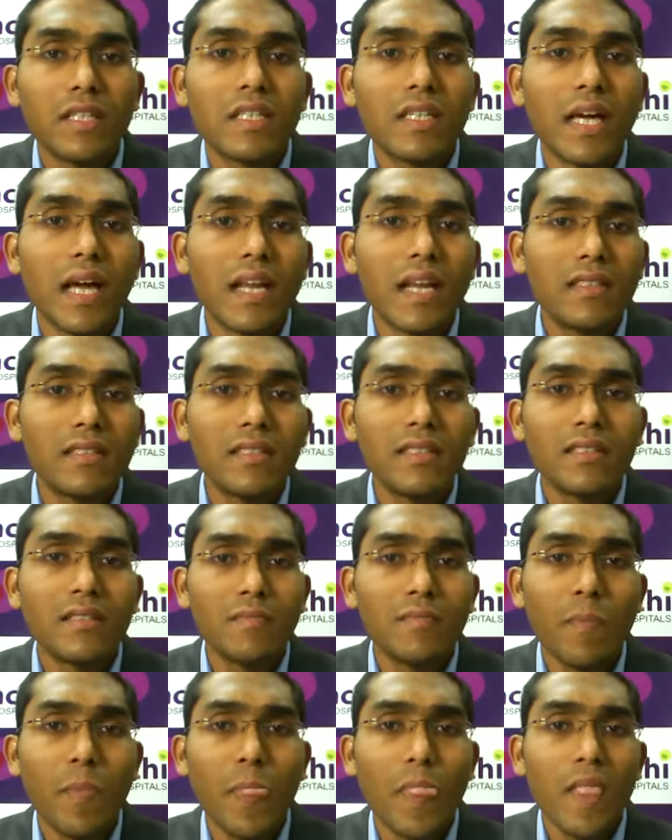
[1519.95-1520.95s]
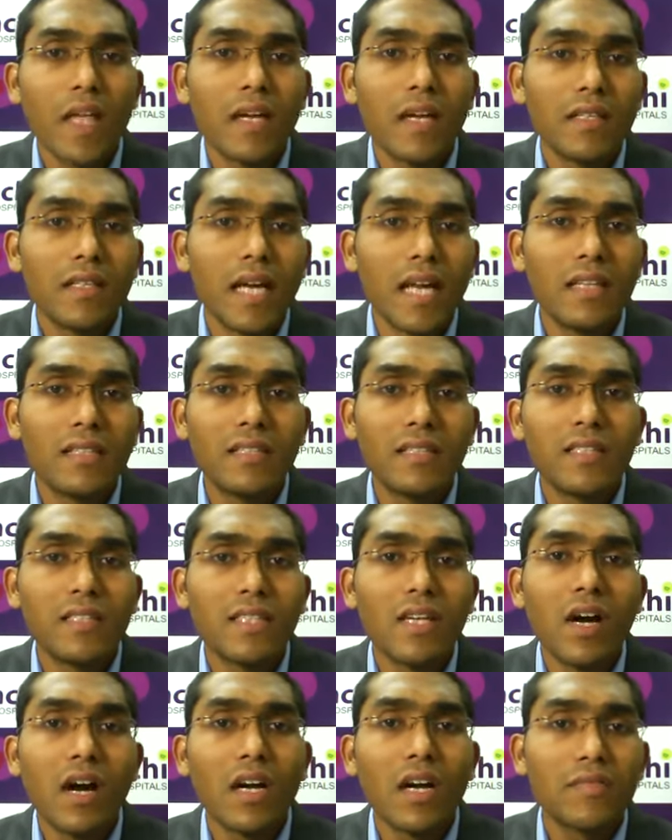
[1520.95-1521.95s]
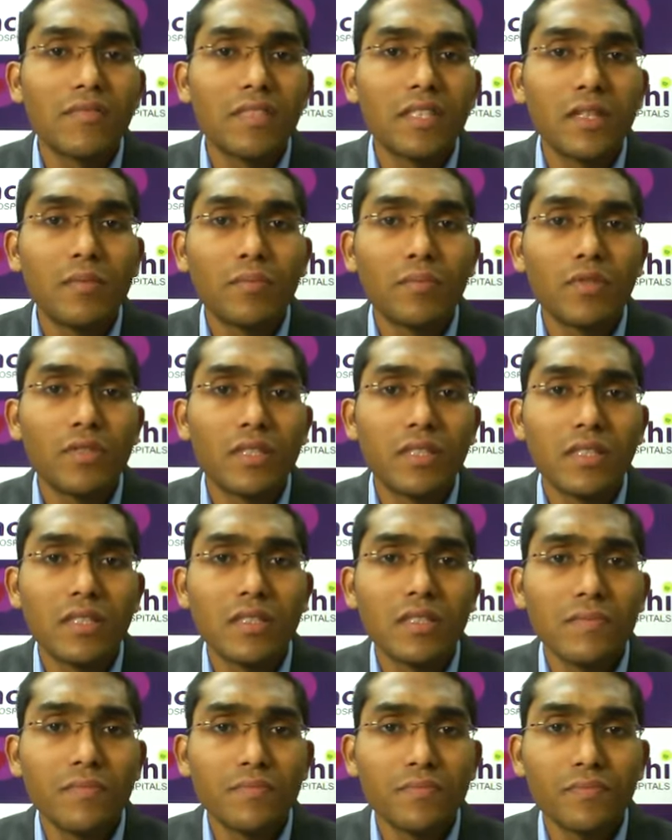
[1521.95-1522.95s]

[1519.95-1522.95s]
In dialysis is the artificial procedure,